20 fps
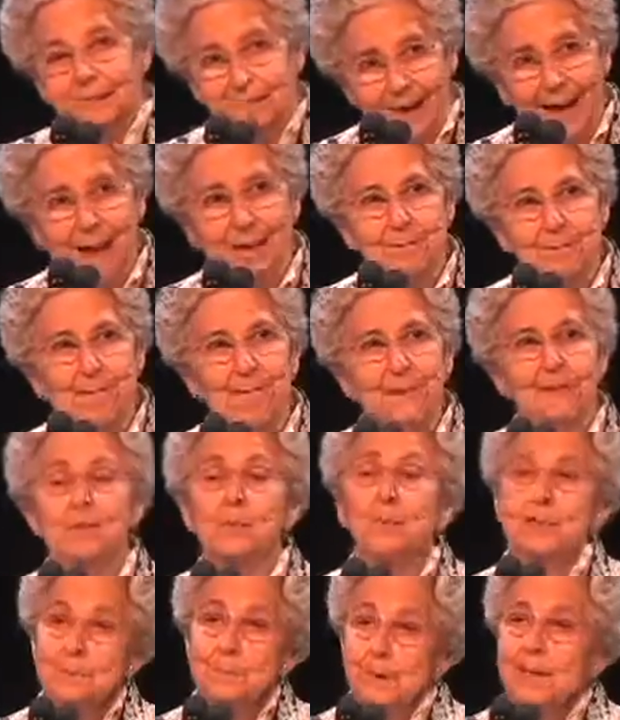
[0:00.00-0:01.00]
Uh,
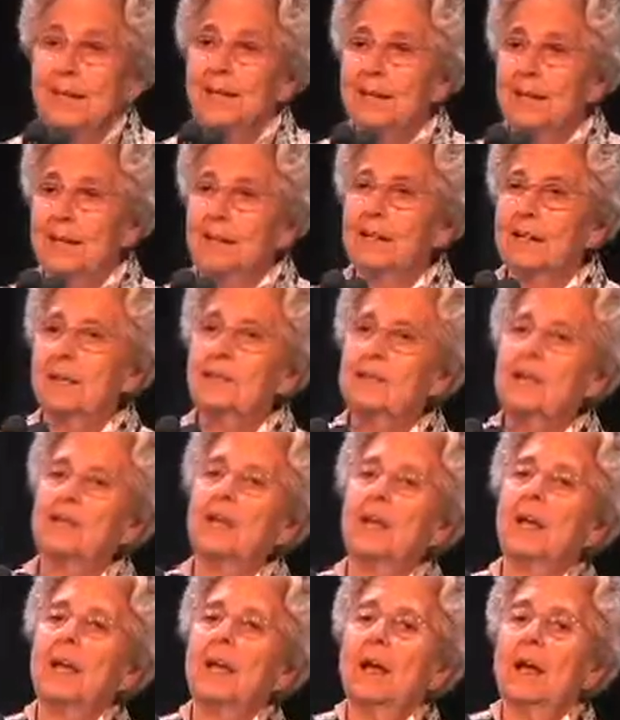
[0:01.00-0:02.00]
we debate in
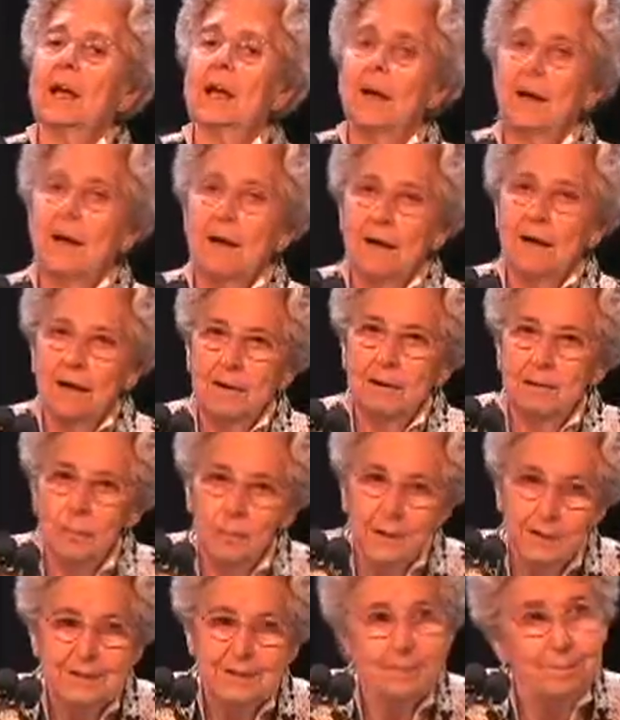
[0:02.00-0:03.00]
English, but you
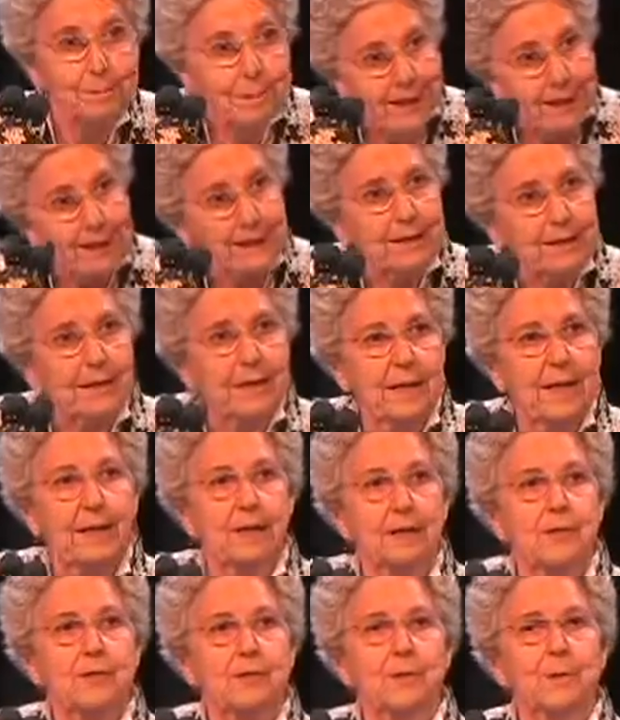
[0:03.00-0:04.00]
have to understand that
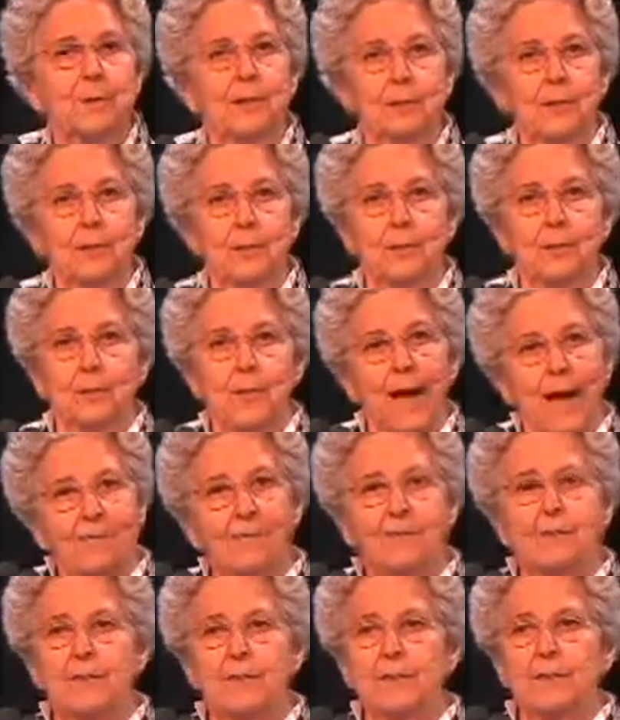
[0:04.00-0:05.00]
English is not the
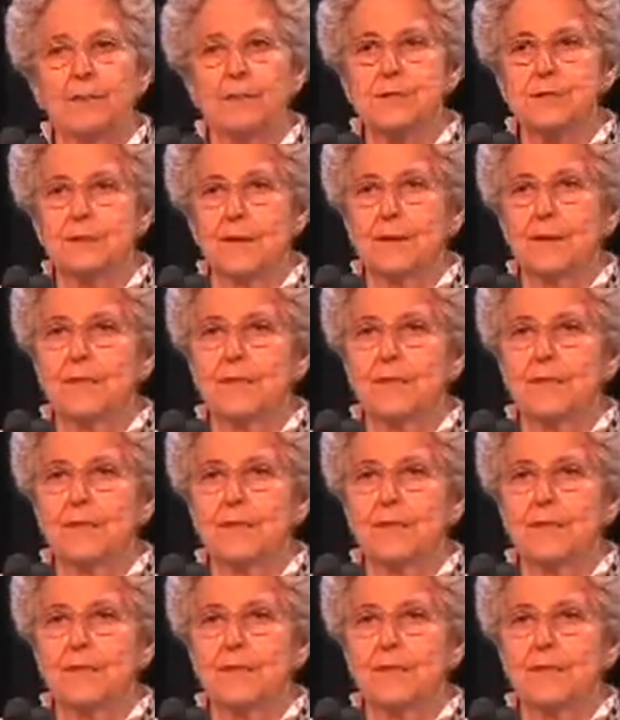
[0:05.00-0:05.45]
native tongue